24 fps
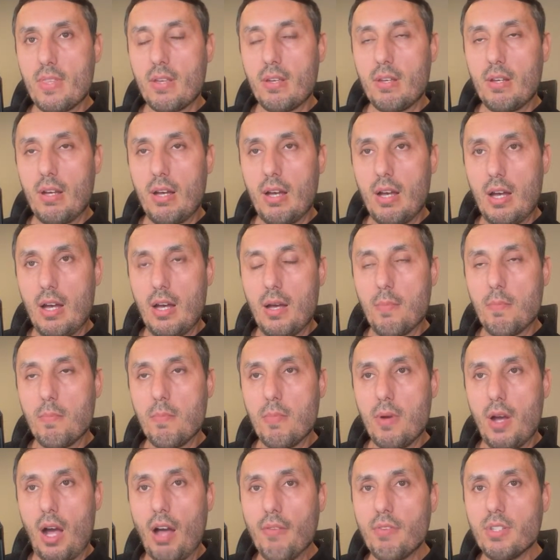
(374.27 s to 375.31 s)

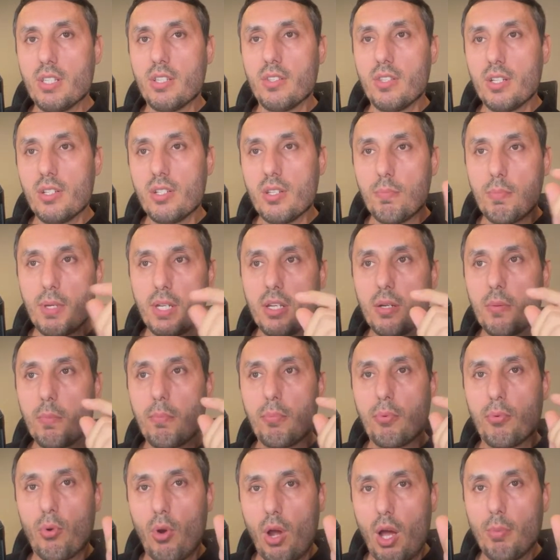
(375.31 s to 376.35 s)
obviously there's a bigger
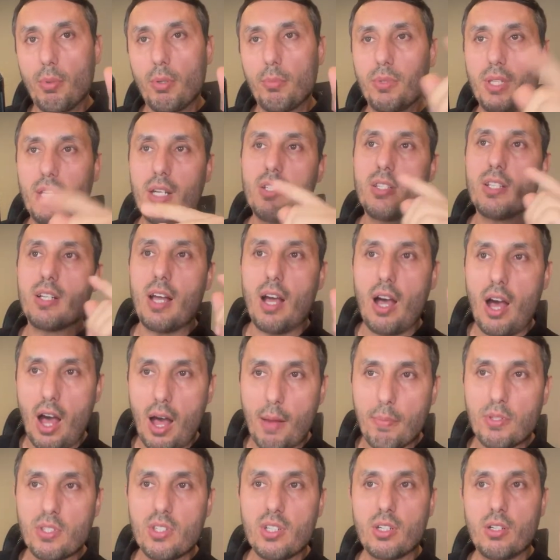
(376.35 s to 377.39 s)
problem. There is an
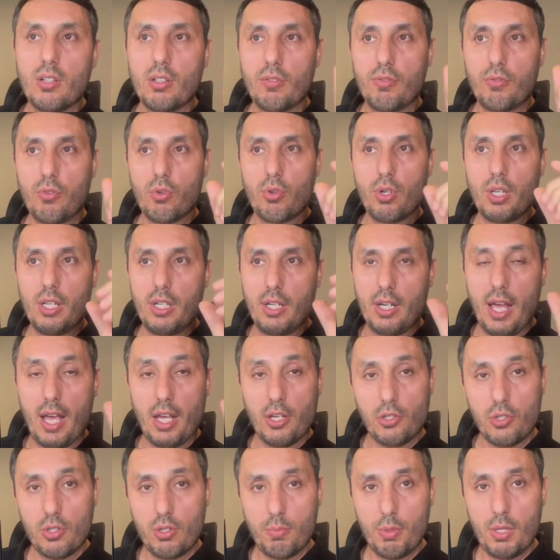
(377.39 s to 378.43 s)
obstacle for
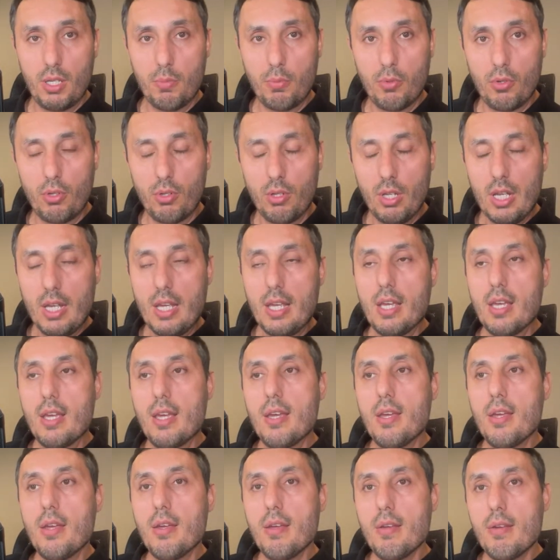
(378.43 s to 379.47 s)
international people
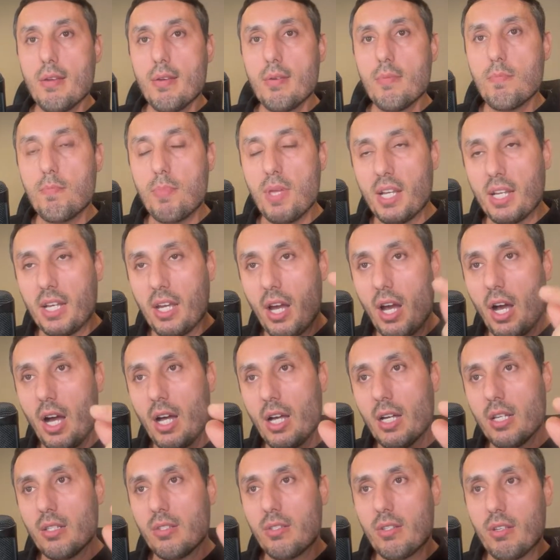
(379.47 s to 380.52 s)

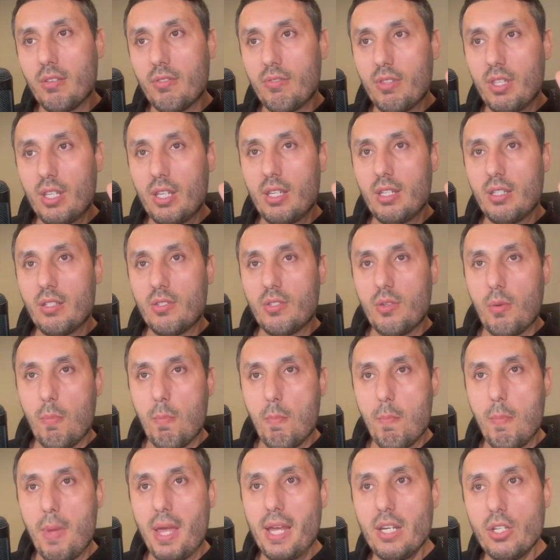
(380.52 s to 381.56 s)
because these
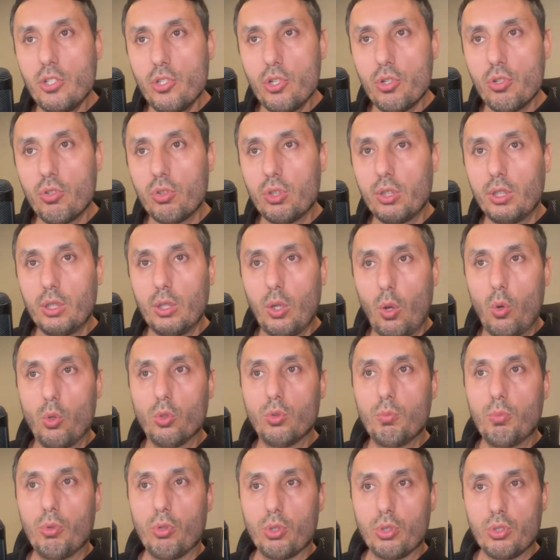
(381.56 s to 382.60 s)
major
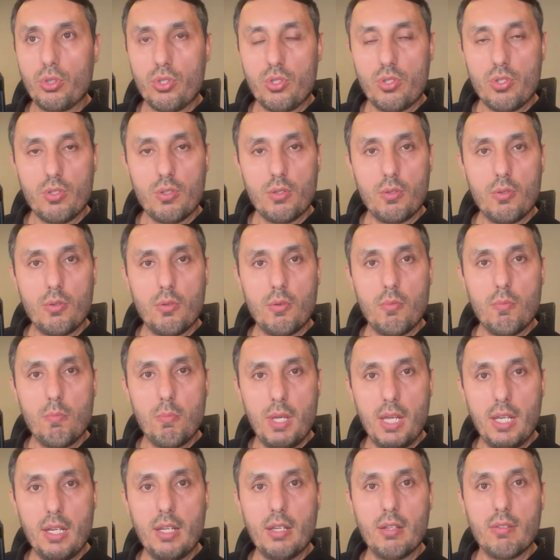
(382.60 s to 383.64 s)
load boards,
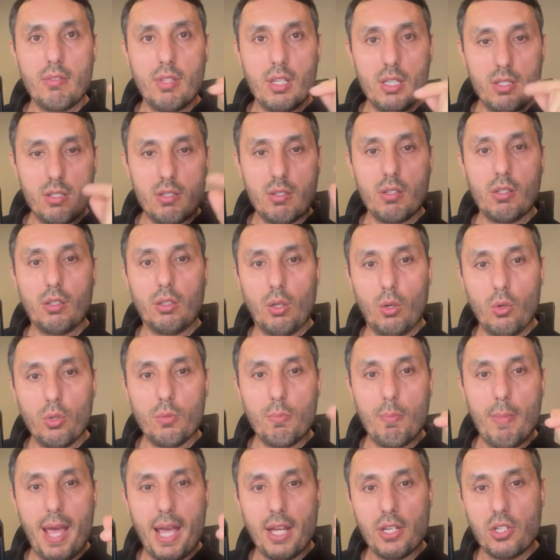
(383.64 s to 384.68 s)
meaning these
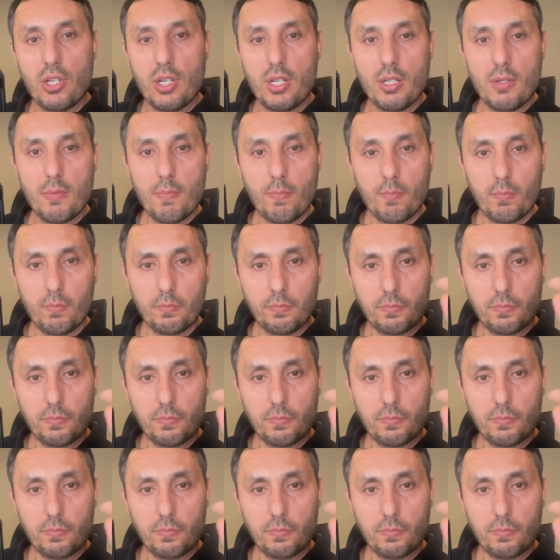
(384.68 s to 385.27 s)
load matching